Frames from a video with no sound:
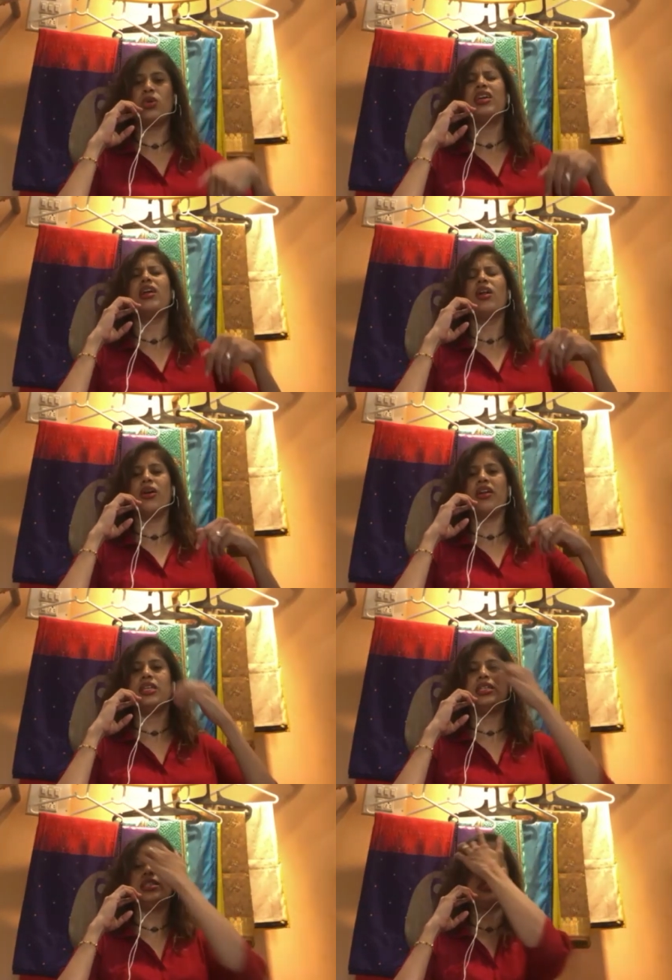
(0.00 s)
There are a lot of
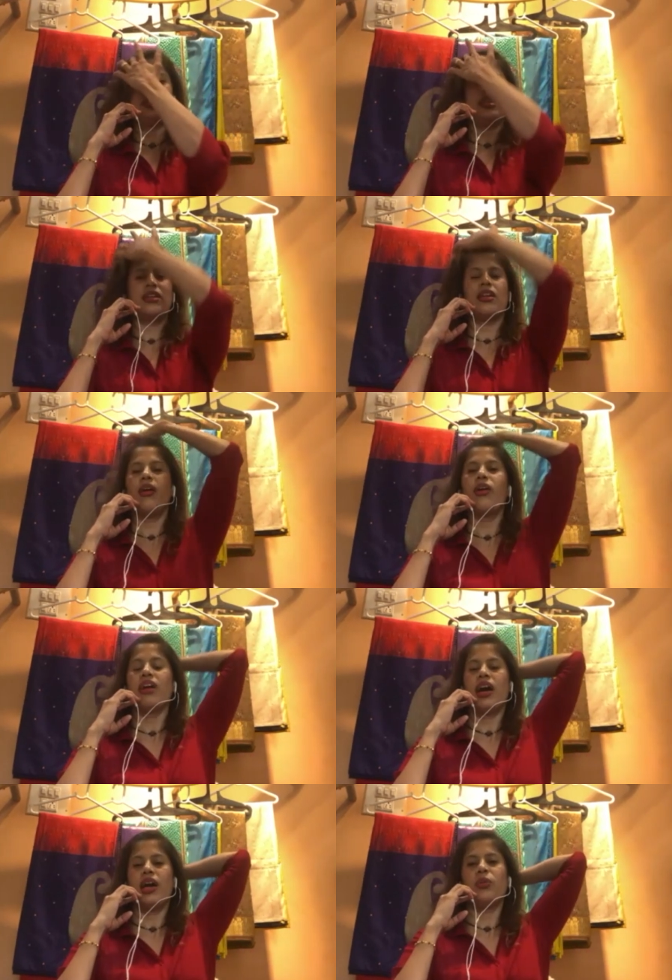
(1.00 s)
assistants, and a lot of
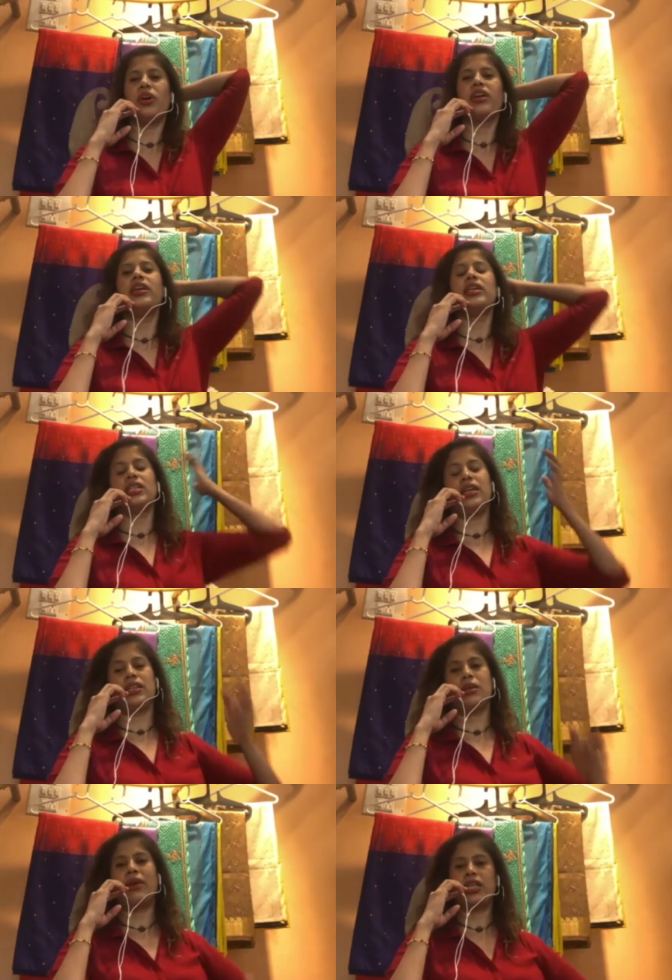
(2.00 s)
hard working is there at
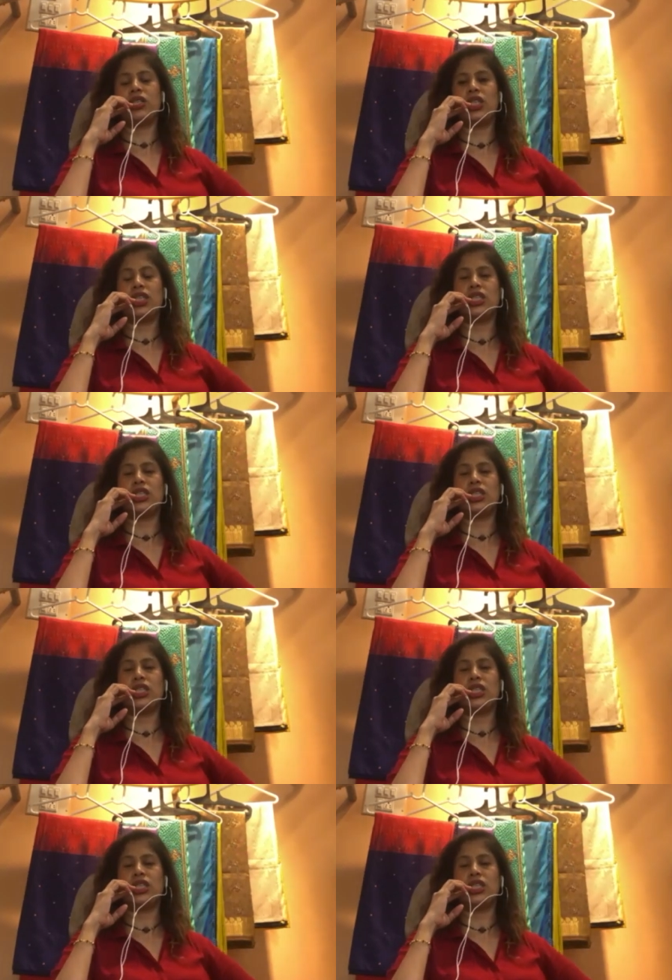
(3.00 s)
the backstage.